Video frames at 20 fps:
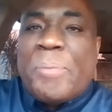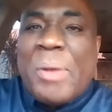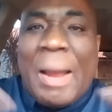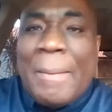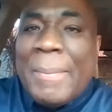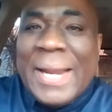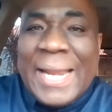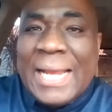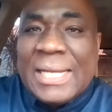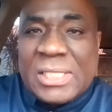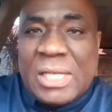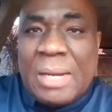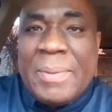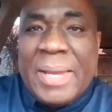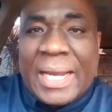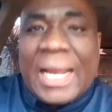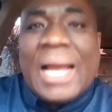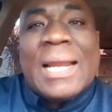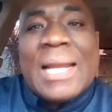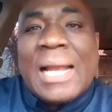prominent
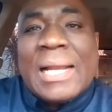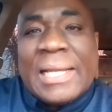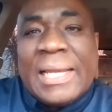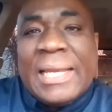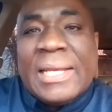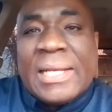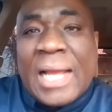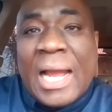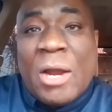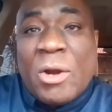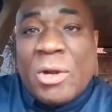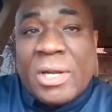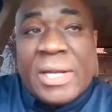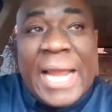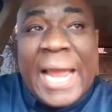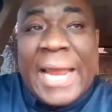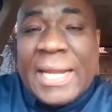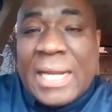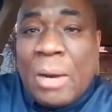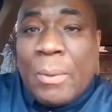Jamaican athletes,
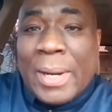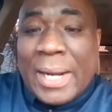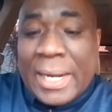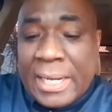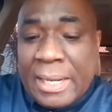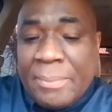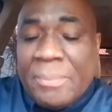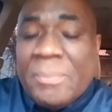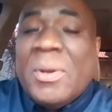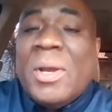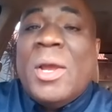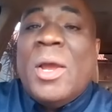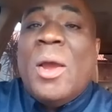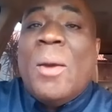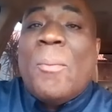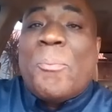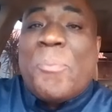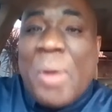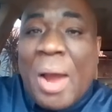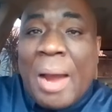Knighton is one of them
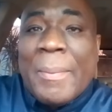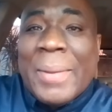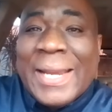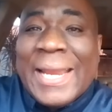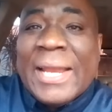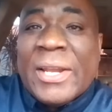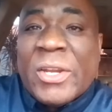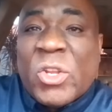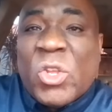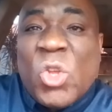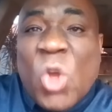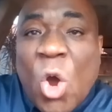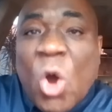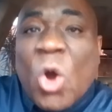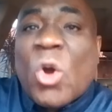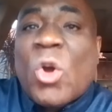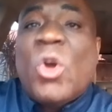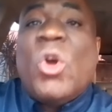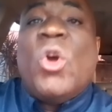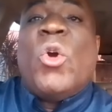prominent
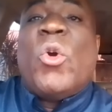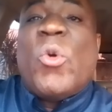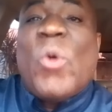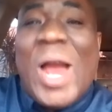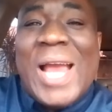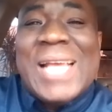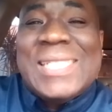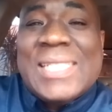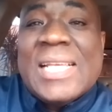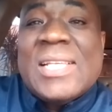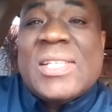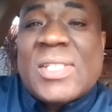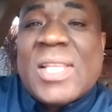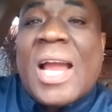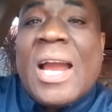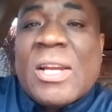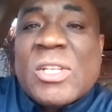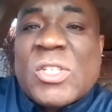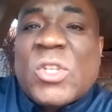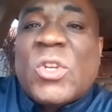young rising
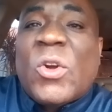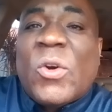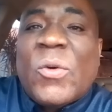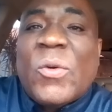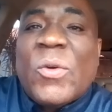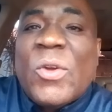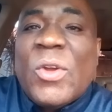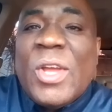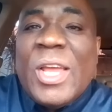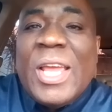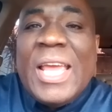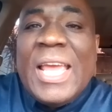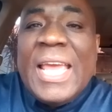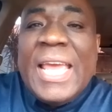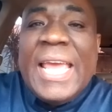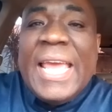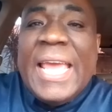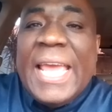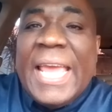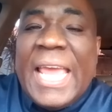stars, you know.
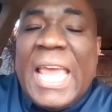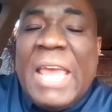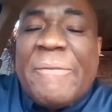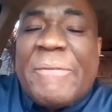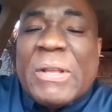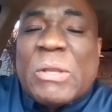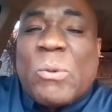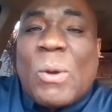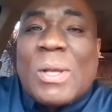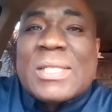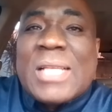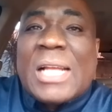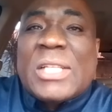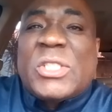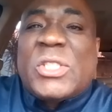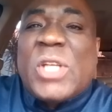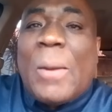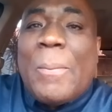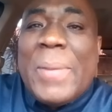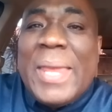If it was
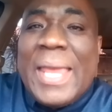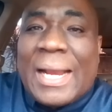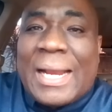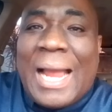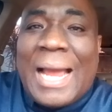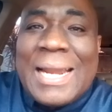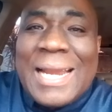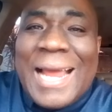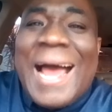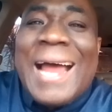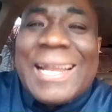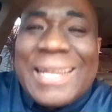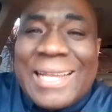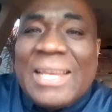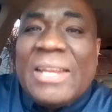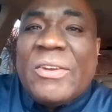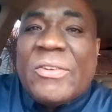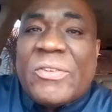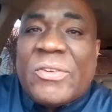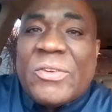a Jamaican
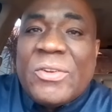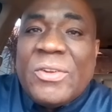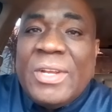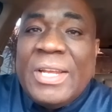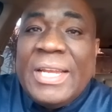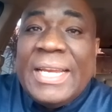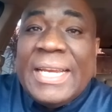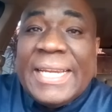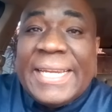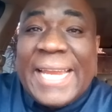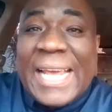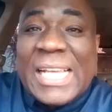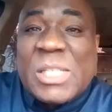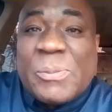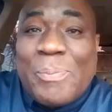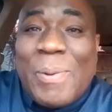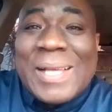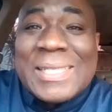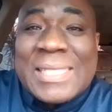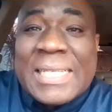athlete
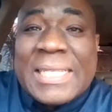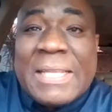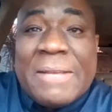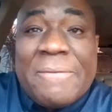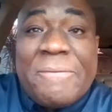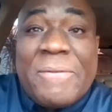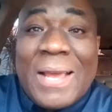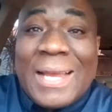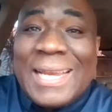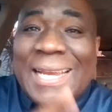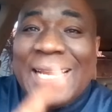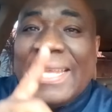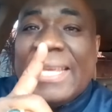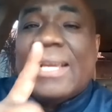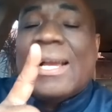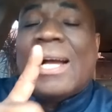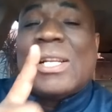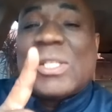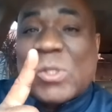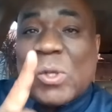test positive for an
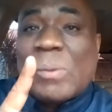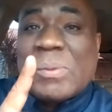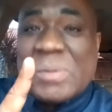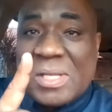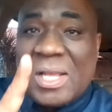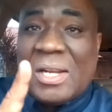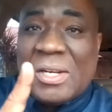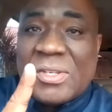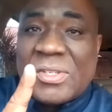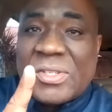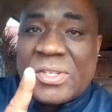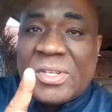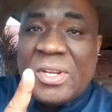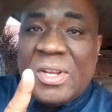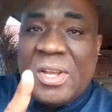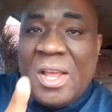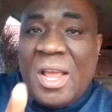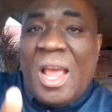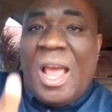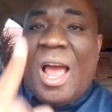illegal substance
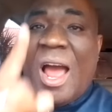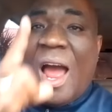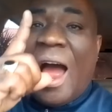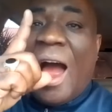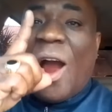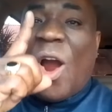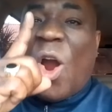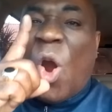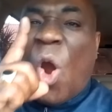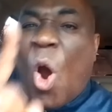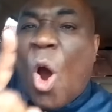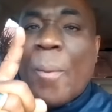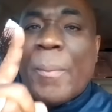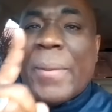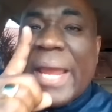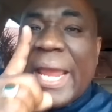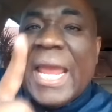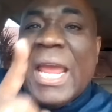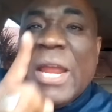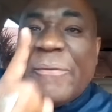and
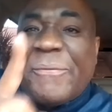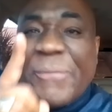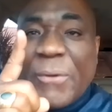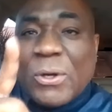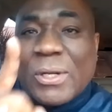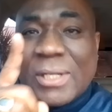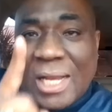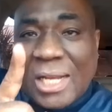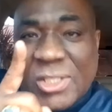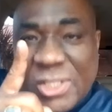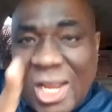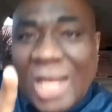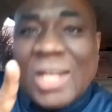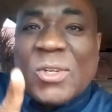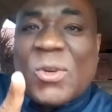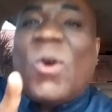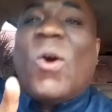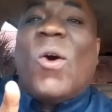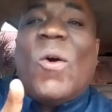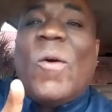come in front of
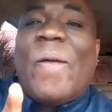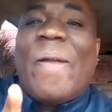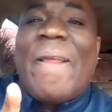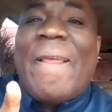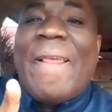JADCO